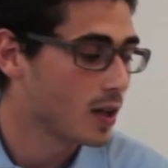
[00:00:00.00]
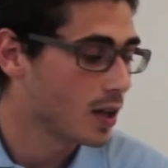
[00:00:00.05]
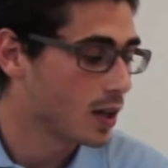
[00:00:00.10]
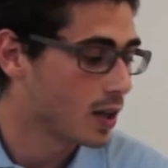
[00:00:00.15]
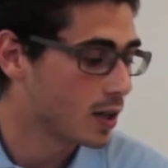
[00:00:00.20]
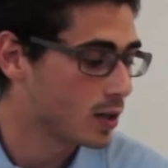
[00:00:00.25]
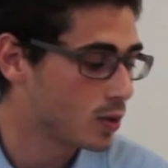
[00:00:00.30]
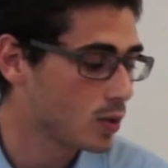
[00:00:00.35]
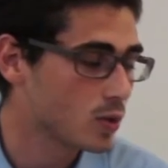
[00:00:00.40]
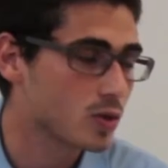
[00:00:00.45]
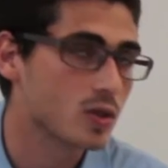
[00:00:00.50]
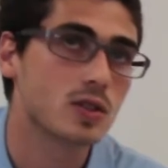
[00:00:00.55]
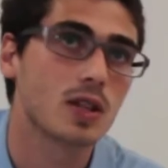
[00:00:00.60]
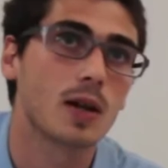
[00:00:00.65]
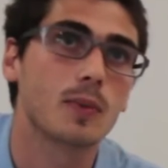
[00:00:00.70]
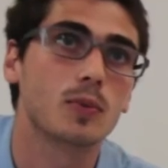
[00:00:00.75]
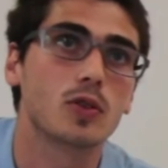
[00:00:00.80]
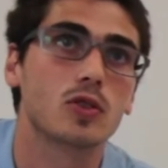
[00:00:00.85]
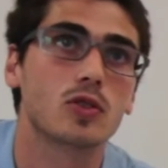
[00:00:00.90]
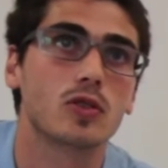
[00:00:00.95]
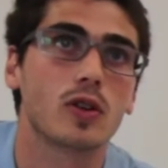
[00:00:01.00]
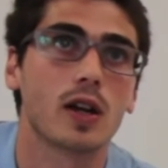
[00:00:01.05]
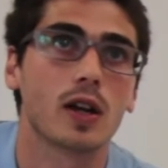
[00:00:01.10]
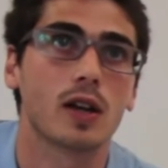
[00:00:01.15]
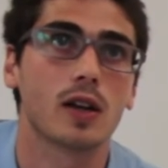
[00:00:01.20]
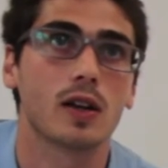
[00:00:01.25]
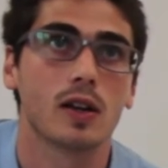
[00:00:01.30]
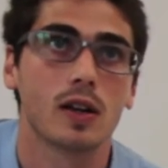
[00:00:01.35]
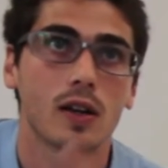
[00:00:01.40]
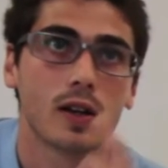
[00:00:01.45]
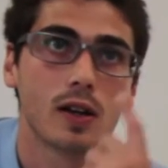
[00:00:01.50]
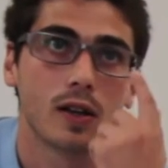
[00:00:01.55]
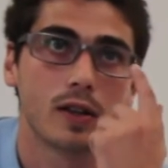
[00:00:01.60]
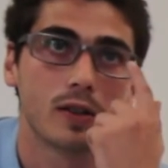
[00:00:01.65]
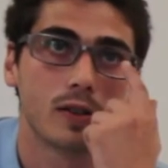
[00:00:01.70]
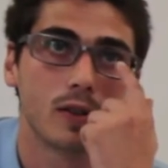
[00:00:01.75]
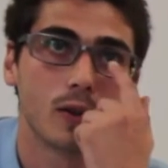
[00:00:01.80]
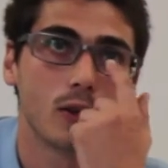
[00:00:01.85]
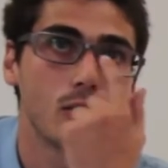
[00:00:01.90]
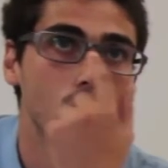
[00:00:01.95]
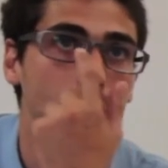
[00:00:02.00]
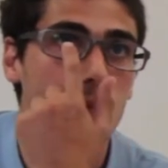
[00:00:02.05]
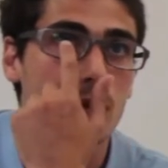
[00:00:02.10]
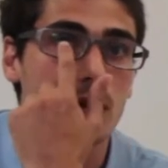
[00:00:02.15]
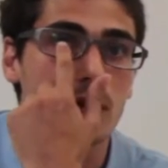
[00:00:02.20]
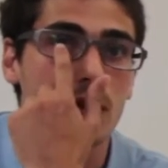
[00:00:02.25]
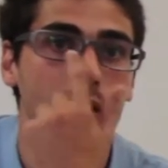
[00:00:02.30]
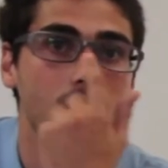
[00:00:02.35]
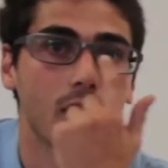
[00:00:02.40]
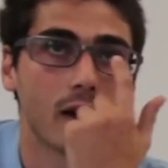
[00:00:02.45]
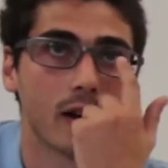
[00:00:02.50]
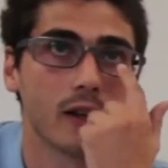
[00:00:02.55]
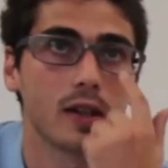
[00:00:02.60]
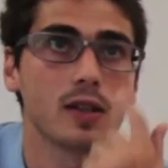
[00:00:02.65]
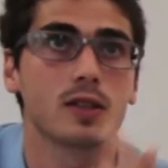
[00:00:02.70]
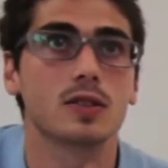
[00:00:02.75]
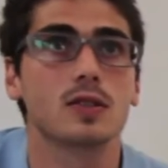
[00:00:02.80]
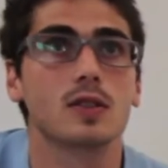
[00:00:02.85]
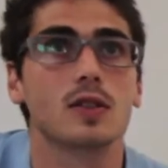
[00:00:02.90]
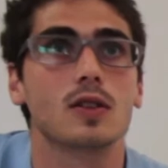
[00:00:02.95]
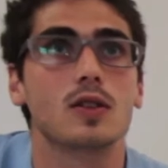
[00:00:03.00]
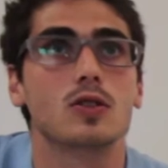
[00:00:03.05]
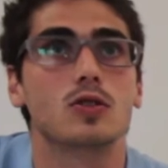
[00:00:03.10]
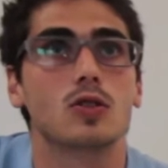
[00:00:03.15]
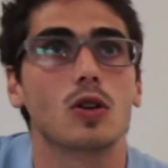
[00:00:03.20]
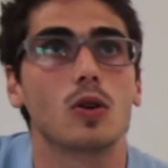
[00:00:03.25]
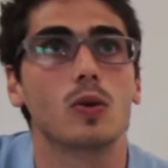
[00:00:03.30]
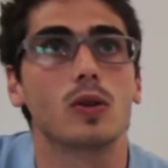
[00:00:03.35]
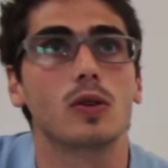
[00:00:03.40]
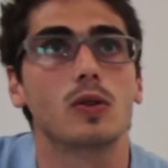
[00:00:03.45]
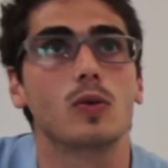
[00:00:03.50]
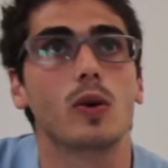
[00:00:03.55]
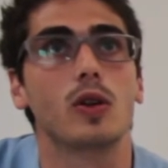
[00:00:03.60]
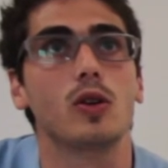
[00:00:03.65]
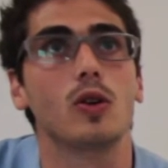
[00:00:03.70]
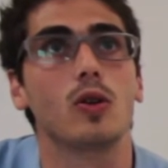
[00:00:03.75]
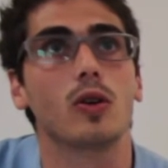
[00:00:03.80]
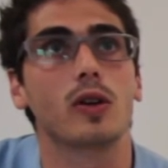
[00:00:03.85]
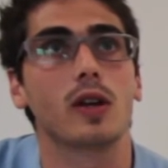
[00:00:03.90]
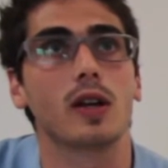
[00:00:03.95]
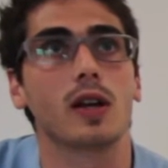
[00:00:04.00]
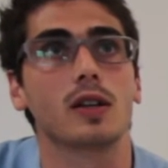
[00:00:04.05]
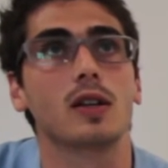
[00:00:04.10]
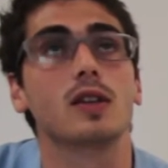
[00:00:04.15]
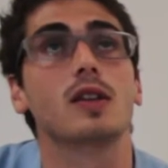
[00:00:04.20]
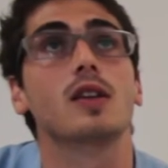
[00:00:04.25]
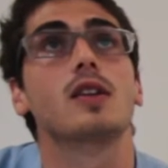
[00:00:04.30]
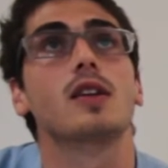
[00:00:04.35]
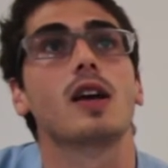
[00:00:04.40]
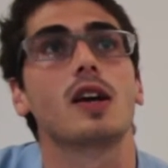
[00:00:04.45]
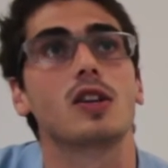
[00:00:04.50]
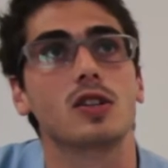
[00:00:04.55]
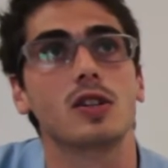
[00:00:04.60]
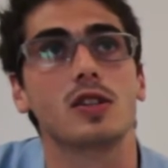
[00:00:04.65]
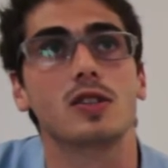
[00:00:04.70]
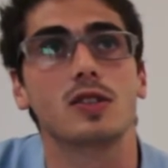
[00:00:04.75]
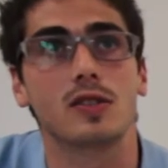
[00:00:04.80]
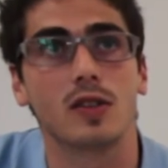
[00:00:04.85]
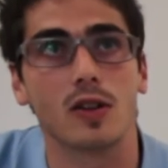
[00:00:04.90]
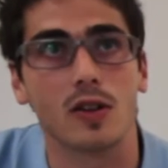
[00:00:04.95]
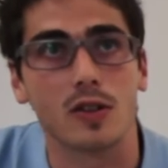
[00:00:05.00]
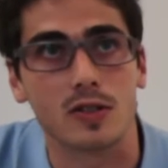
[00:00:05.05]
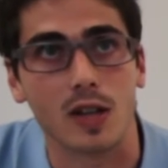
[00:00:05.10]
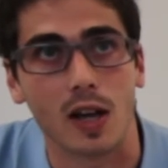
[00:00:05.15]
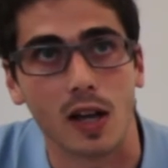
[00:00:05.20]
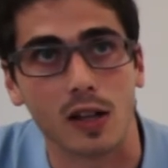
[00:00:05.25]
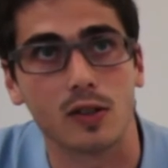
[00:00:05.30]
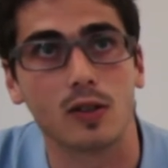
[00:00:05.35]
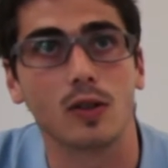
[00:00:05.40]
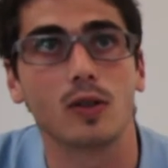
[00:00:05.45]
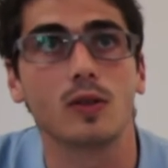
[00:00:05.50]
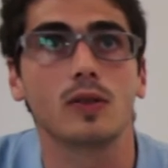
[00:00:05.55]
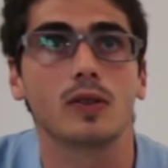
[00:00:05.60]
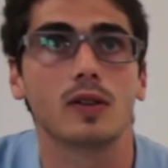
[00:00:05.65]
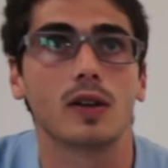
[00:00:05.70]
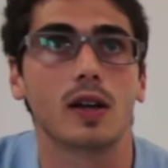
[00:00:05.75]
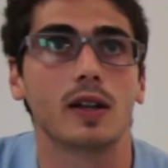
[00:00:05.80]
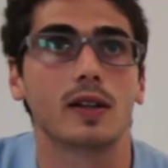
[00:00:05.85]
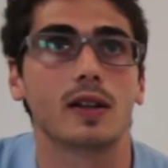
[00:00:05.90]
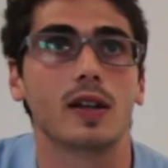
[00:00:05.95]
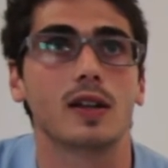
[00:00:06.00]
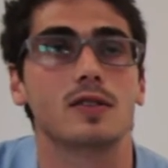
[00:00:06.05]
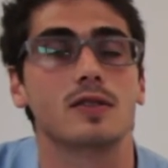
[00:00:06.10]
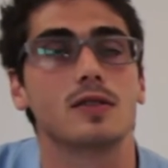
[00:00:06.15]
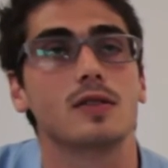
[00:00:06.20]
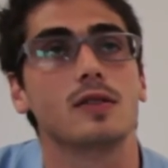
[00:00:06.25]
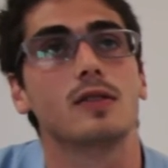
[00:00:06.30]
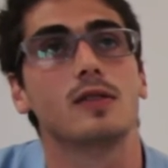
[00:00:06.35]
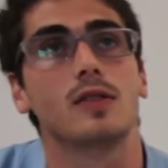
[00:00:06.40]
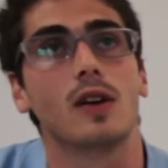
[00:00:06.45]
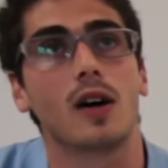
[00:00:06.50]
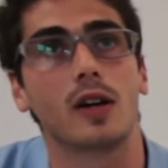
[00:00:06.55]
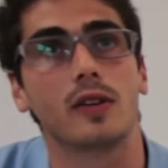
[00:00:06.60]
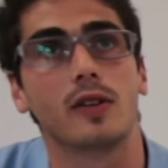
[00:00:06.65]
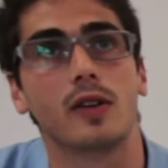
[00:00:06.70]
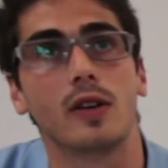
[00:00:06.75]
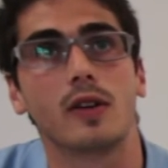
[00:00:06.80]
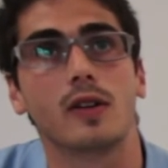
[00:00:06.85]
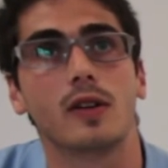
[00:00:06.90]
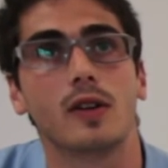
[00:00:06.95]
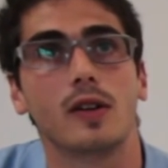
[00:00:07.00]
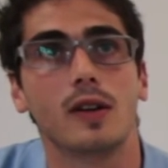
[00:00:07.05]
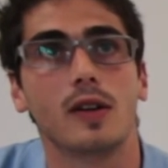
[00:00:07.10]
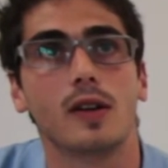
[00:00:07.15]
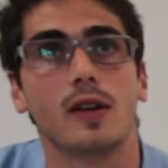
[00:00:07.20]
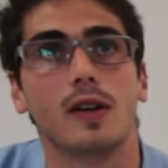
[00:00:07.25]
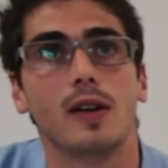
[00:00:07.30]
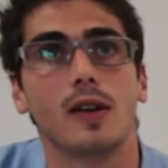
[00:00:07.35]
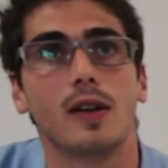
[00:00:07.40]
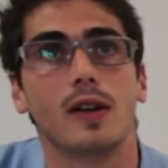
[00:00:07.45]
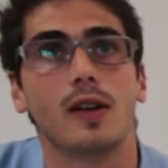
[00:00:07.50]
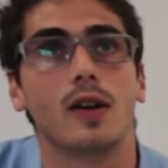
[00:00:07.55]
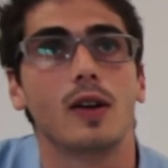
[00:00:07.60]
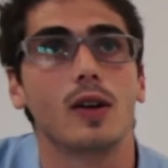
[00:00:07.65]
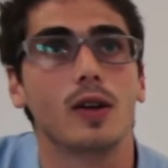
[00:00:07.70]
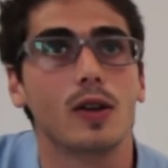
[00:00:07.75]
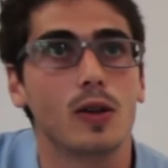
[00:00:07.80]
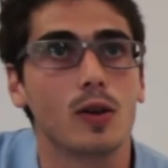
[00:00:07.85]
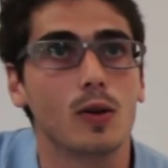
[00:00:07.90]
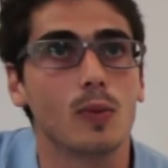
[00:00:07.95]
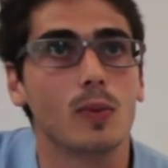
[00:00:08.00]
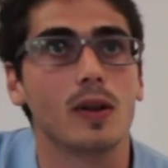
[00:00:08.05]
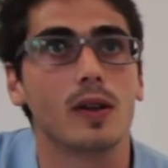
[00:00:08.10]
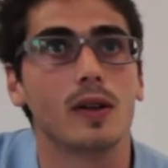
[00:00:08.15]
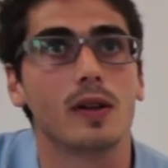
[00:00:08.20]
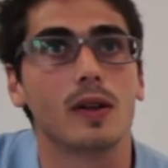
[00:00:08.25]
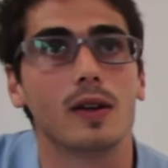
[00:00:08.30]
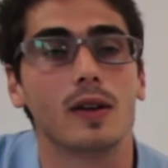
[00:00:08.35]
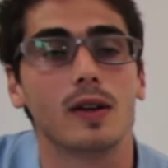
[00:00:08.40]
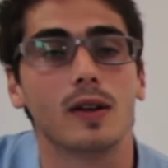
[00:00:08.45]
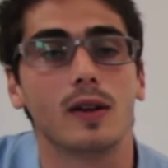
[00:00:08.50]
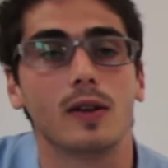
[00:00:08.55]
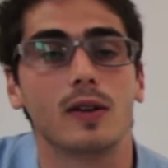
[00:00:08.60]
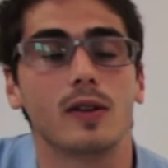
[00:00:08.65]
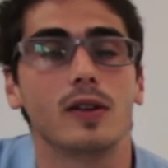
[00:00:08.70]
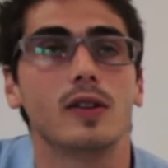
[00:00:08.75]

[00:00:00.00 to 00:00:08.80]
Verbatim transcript: It uses them to track the human eyes, so it, when you're looking at it, it actually stares at you, and that's the other human uh,